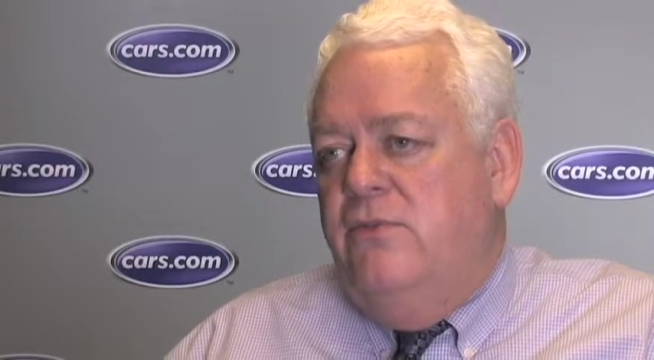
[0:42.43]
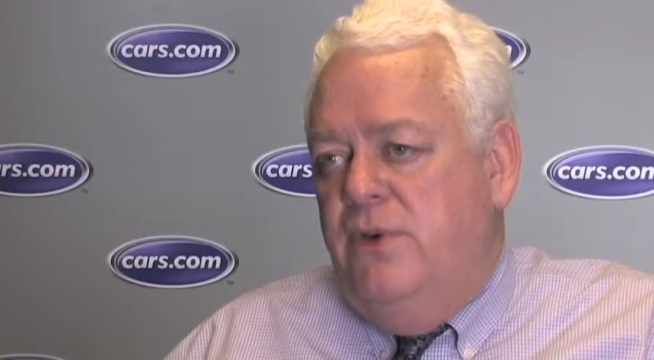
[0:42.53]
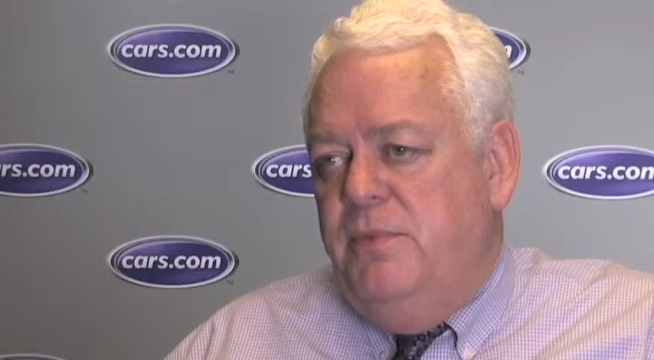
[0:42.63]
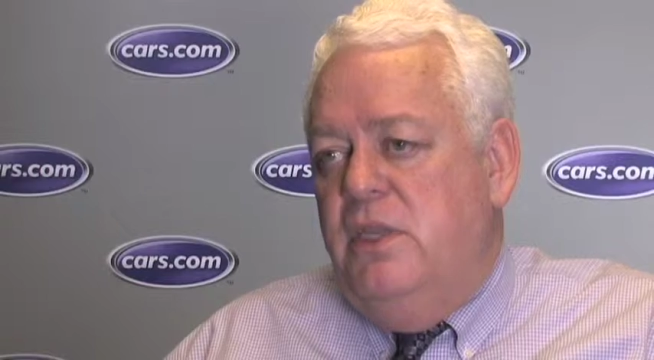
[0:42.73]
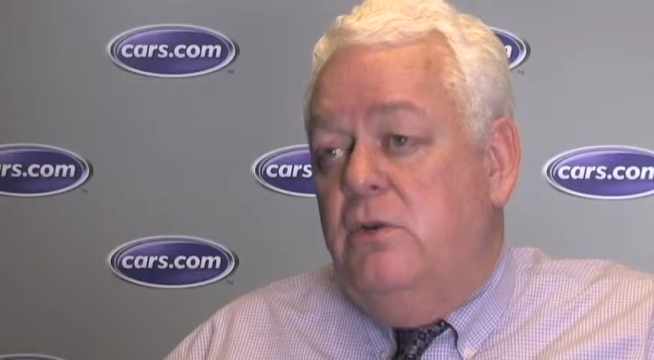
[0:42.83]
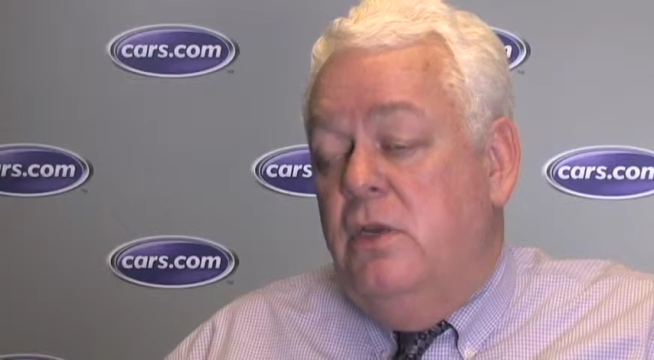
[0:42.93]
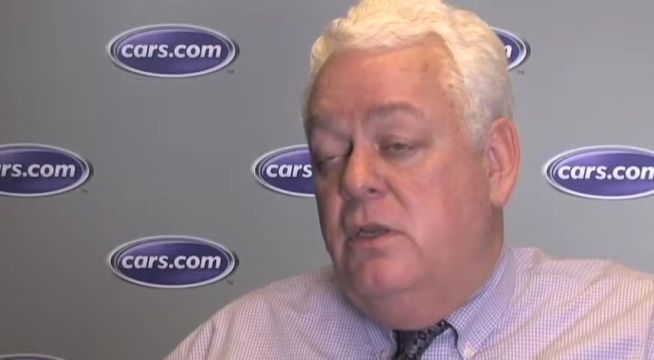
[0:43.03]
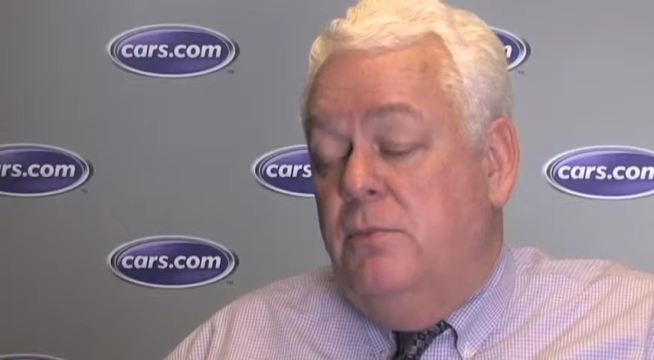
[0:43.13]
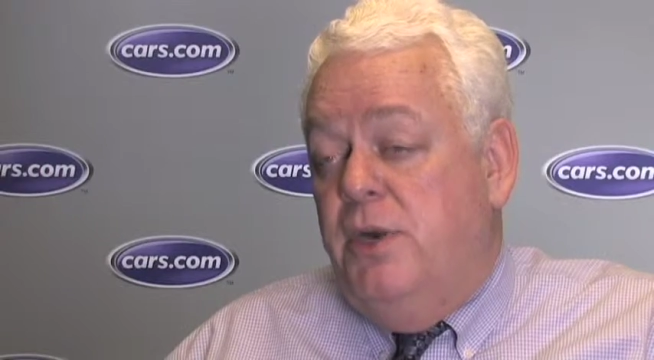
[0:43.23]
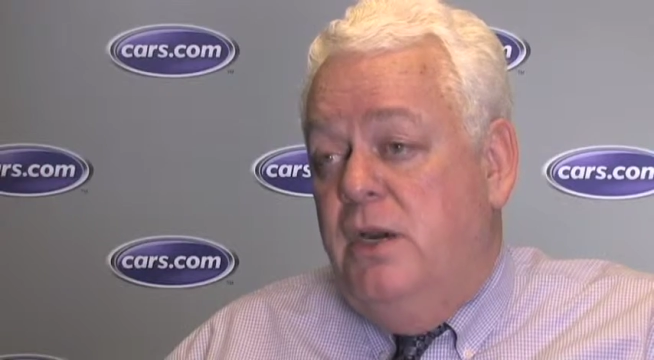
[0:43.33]
from the
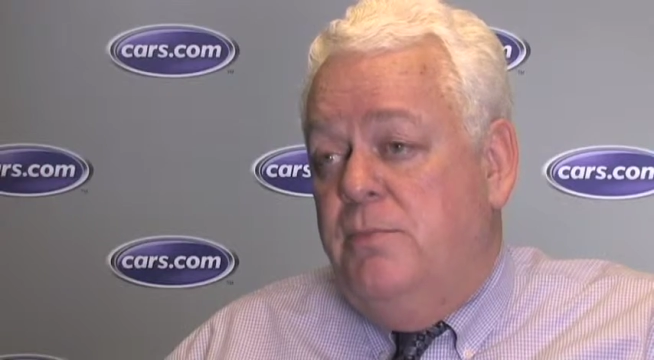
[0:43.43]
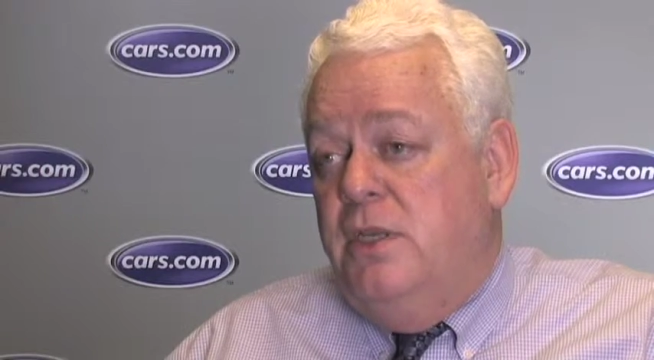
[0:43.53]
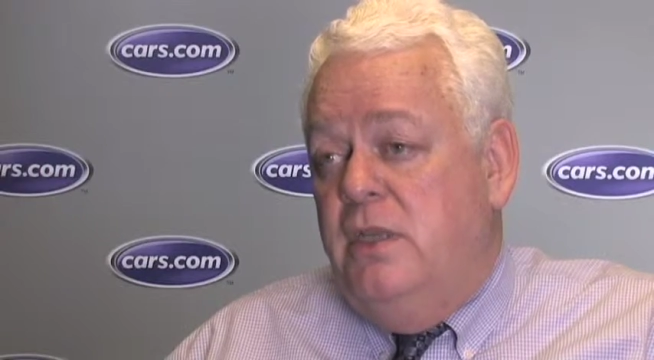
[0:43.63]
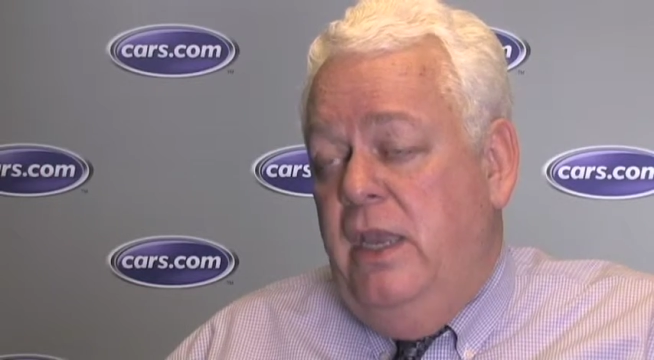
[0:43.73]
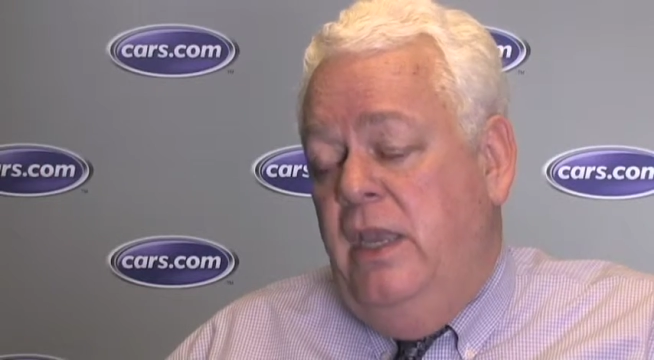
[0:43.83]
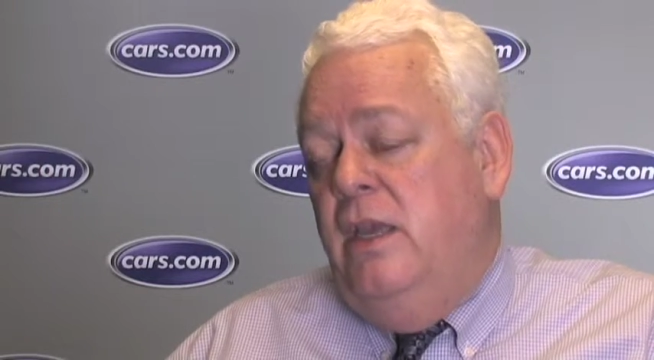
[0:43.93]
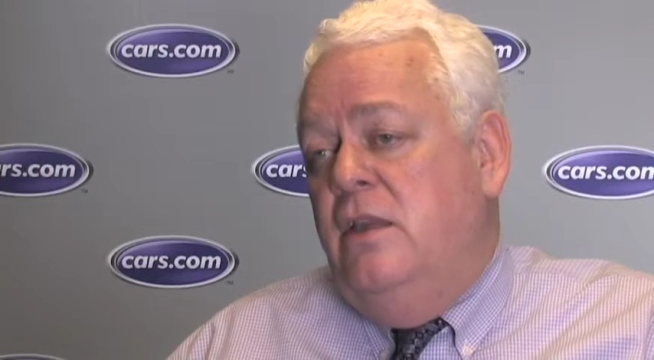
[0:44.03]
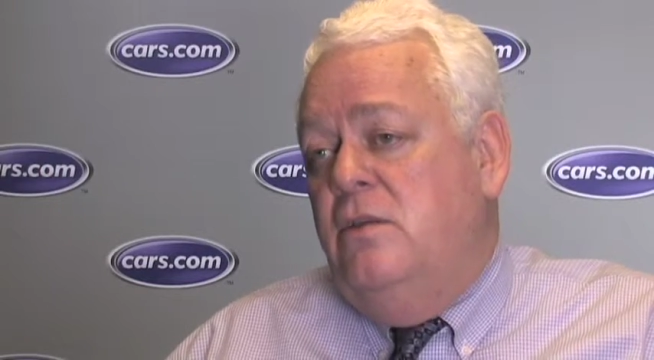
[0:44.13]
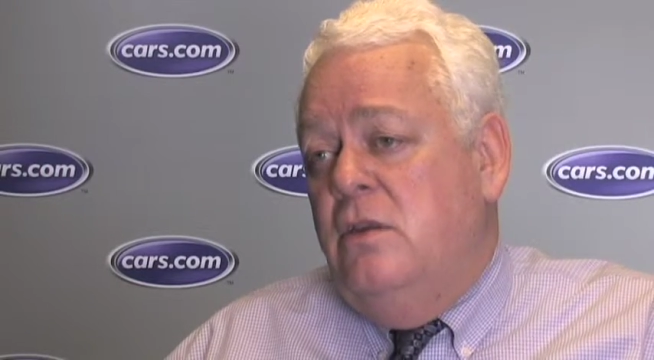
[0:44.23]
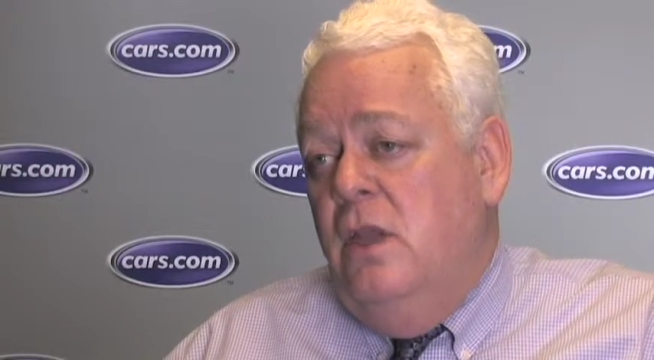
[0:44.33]
internet department
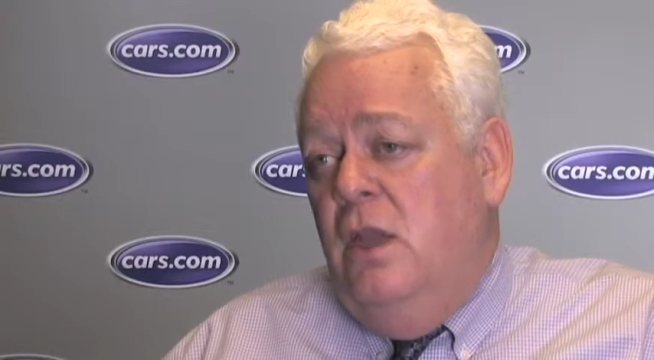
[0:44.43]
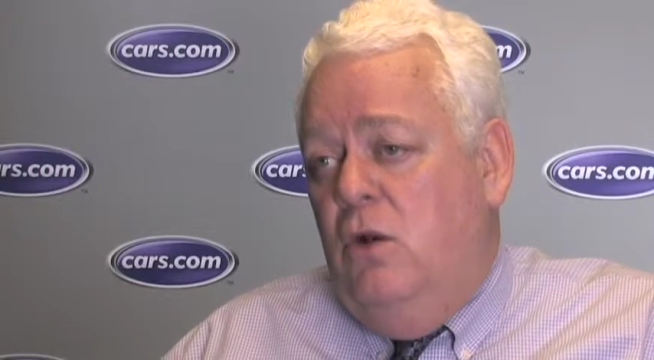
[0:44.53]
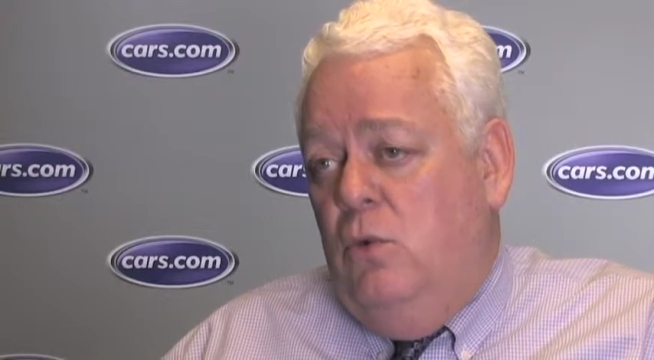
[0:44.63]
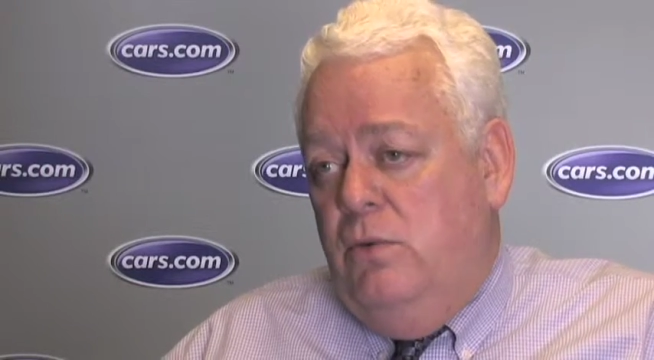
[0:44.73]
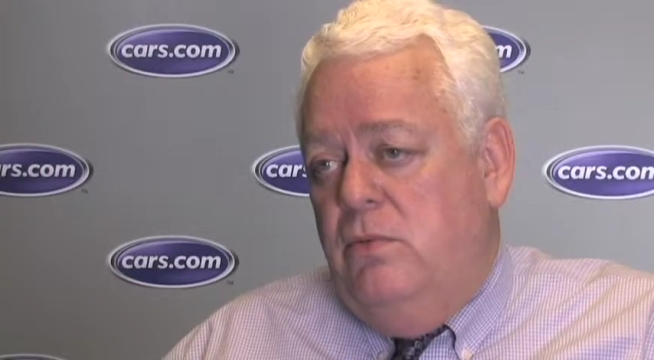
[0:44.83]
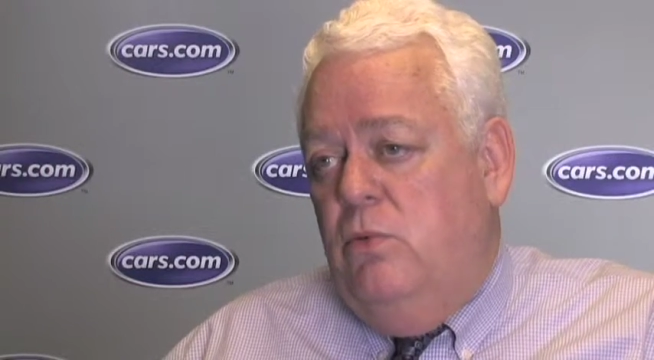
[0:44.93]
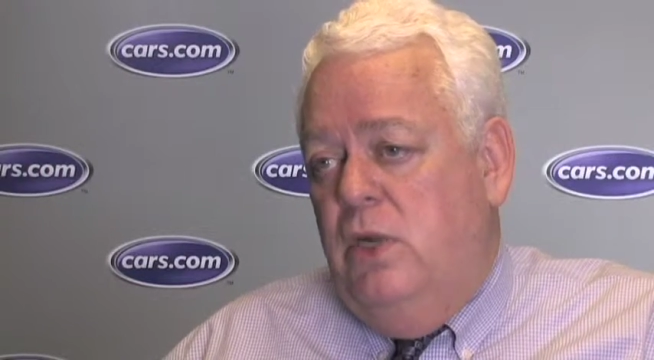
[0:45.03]
and what,